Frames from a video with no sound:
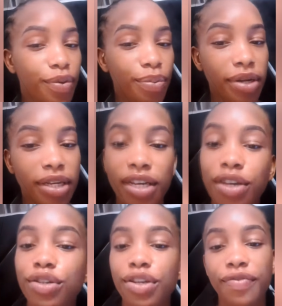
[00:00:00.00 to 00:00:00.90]
Everybody,
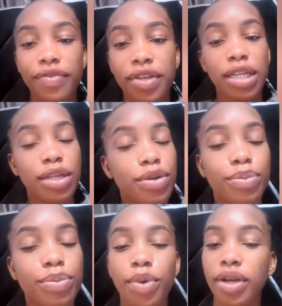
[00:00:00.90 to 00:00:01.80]
good evening, good
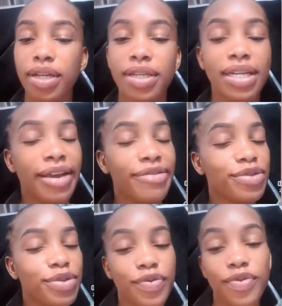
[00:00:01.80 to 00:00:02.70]
morning, good
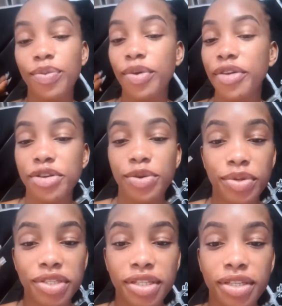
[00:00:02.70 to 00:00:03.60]
afternoon, from wherever you're
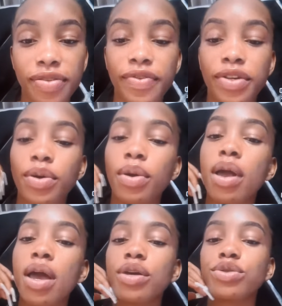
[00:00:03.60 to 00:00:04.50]
watching this video.
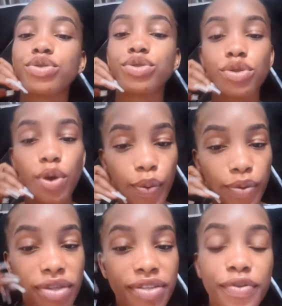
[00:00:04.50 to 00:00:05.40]
So
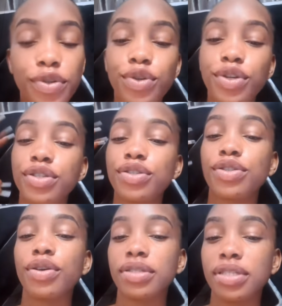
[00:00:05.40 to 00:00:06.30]
this video is
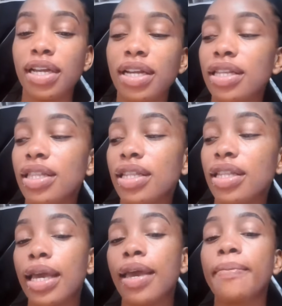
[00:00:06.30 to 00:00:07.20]
concerning the
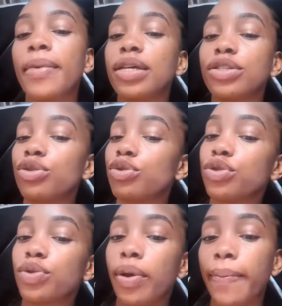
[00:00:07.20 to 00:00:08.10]
game I told
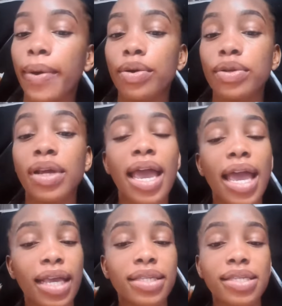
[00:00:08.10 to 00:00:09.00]
you about,
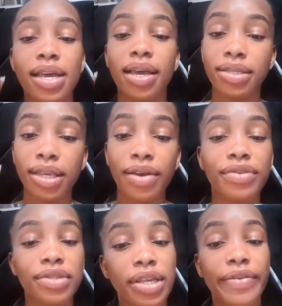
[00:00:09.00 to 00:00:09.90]

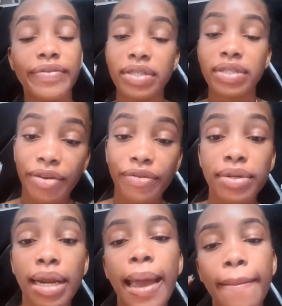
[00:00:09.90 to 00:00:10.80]

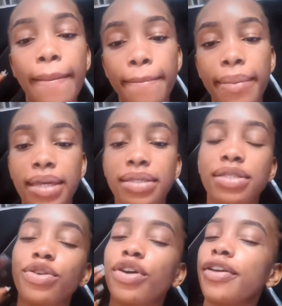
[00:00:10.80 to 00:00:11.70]
SK777 bet.
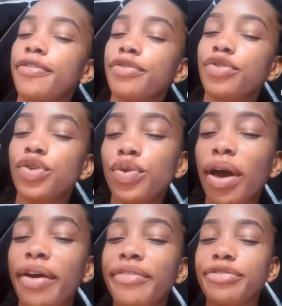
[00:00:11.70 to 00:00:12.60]
So if you
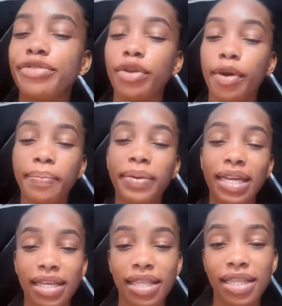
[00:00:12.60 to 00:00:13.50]
have not played